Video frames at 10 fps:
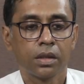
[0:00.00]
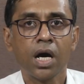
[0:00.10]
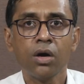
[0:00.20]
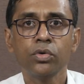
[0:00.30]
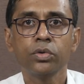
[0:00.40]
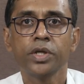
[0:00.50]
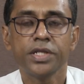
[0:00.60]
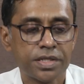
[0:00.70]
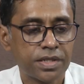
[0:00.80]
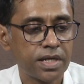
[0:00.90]
Now we
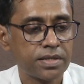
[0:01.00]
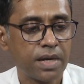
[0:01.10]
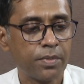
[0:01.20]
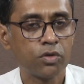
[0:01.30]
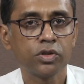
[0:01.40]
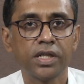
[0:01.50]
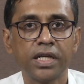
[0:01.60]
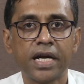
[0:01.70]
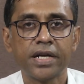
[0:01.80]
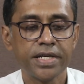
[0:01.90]
will discuss about
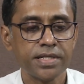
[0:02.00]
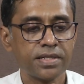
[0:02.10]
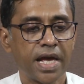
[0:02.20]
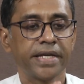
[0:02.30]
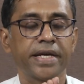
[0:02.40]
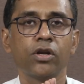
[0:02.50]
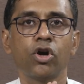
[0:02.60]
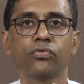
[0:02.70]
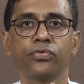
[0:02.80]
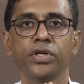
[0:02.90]
the learning cycle
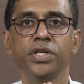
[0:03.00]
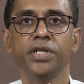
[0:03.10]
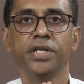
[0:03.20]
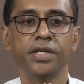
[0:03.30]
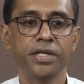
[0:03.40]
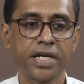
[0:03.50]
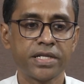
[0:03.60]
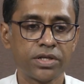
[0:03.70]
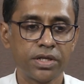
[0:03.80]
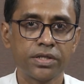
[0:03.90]
of integrated
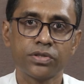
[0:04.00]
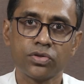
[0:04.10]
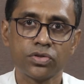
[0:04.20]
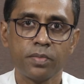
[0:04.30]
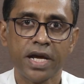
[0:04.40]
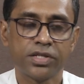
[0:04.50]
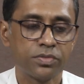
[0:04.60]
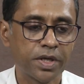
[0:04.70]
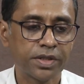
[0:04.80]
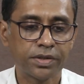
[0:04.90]
natural resource
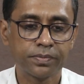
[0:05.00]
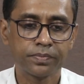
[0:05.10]
management.